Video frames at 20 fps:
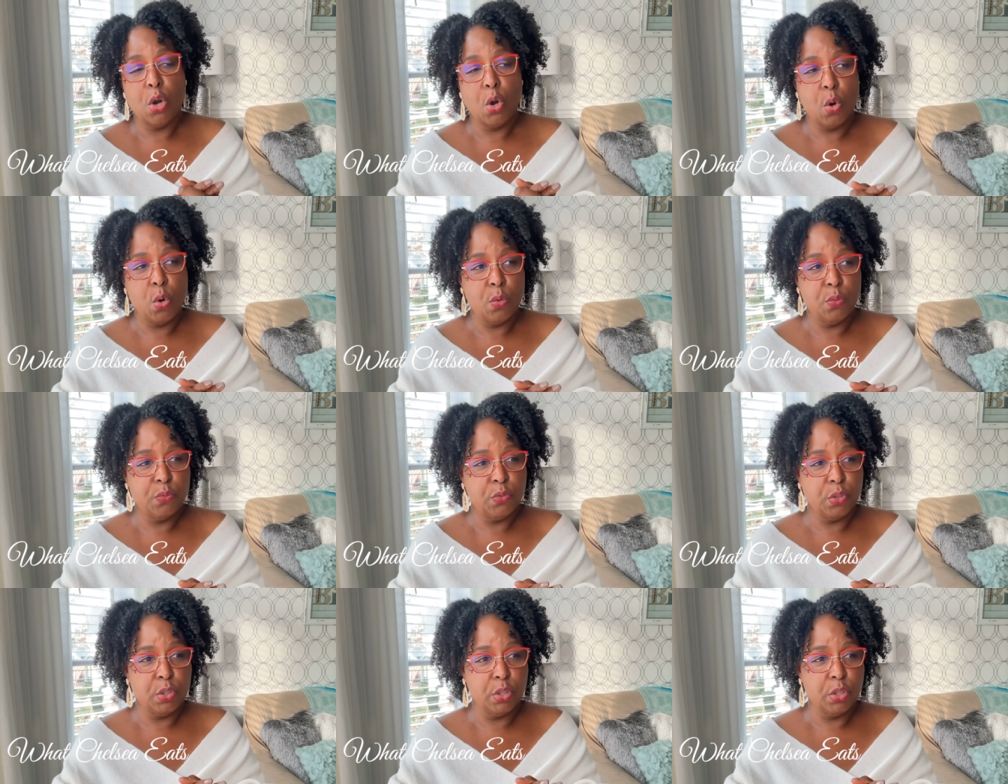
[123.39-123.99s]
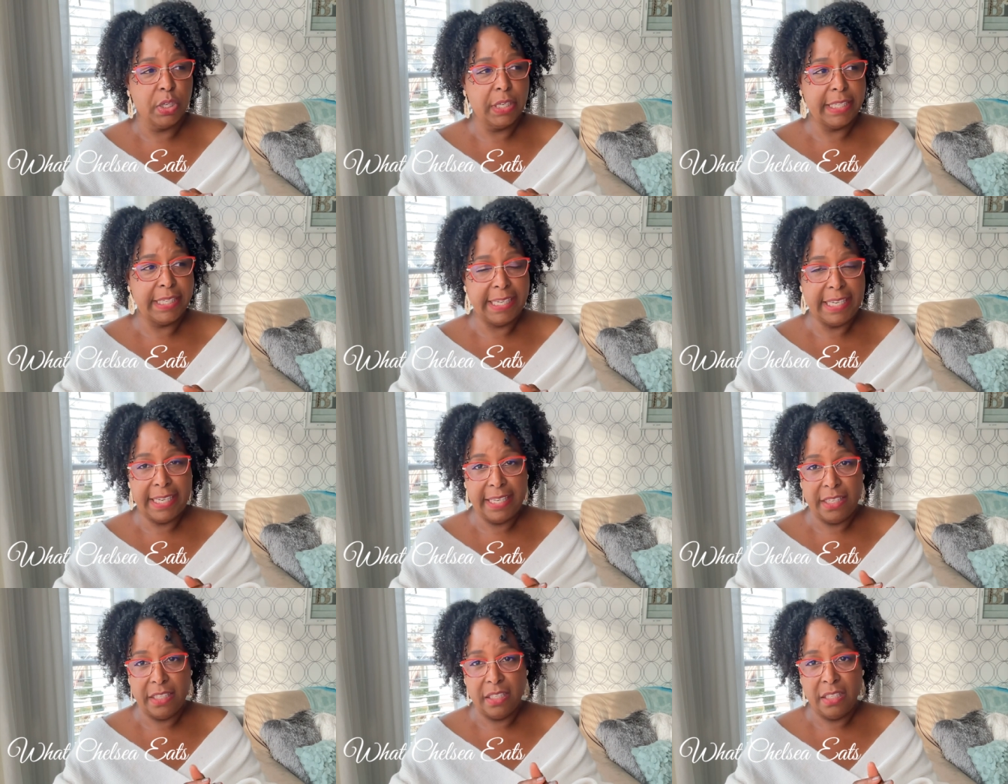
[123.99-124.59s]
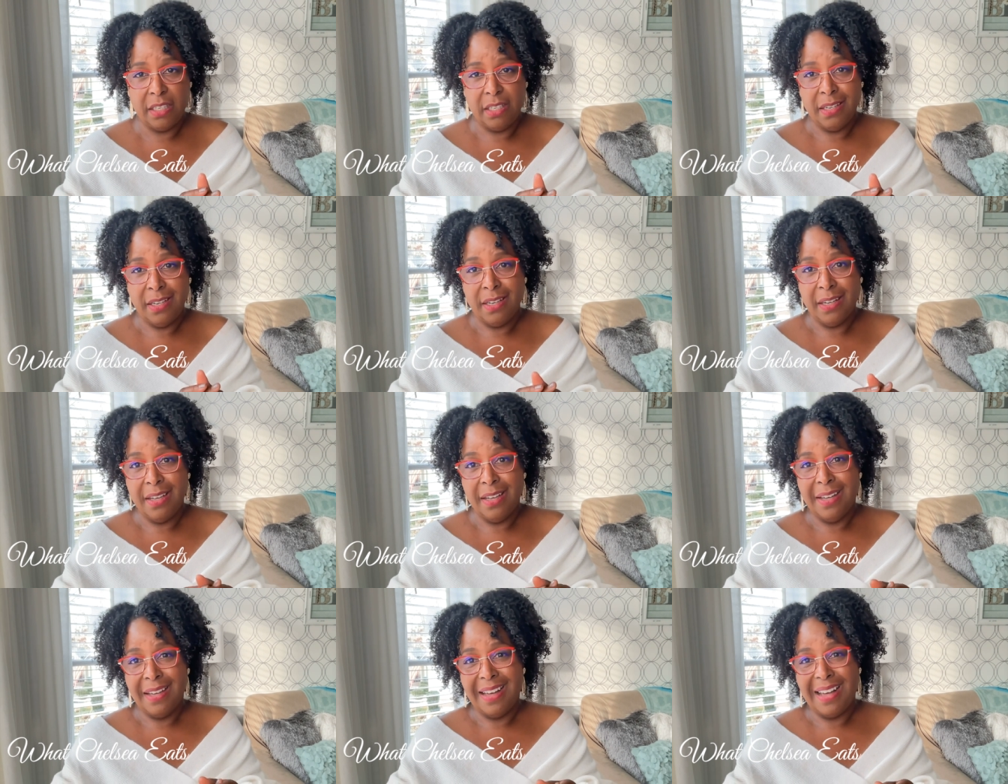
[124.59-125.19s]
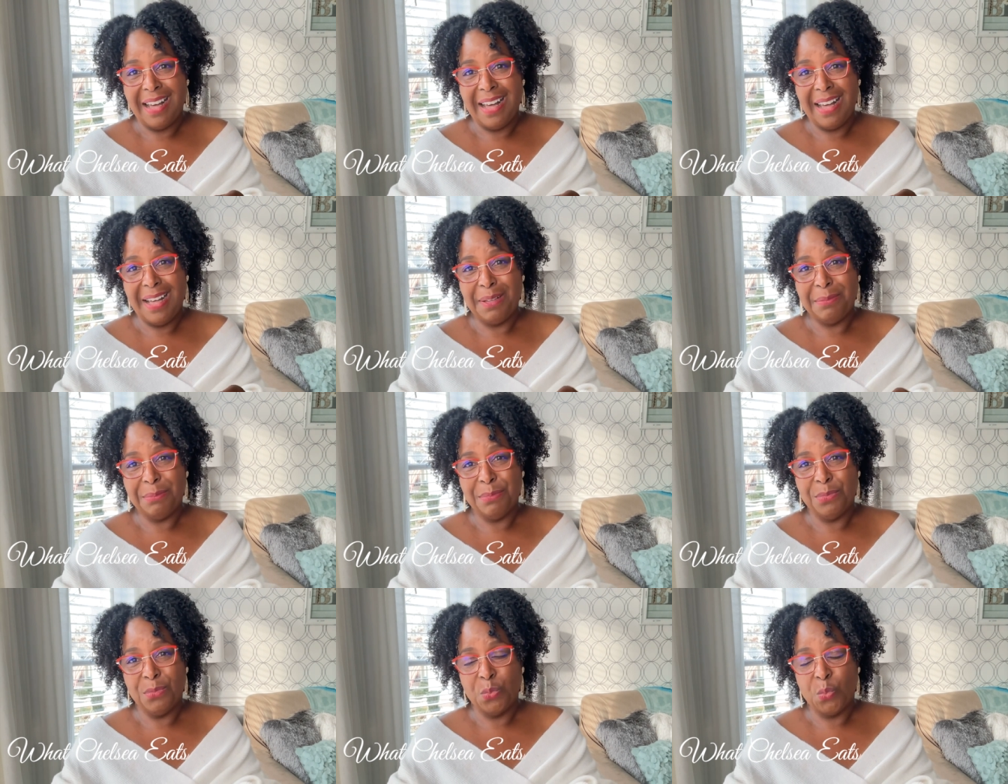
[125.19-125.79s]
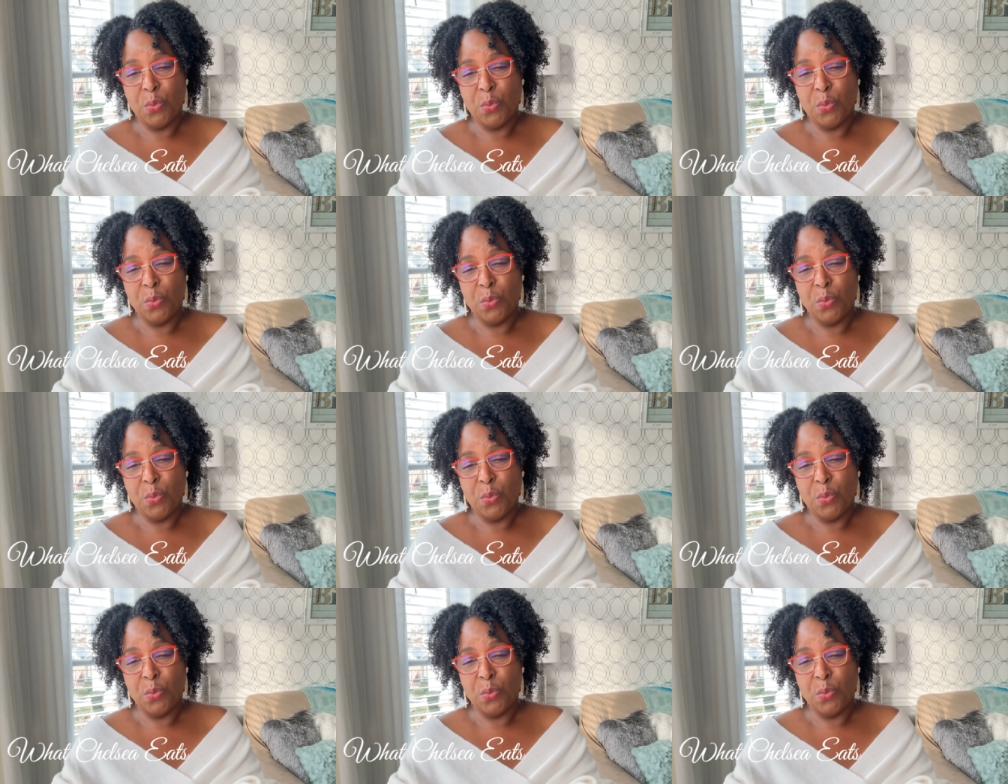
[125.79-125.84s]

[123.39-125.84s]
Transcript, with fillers: over again um,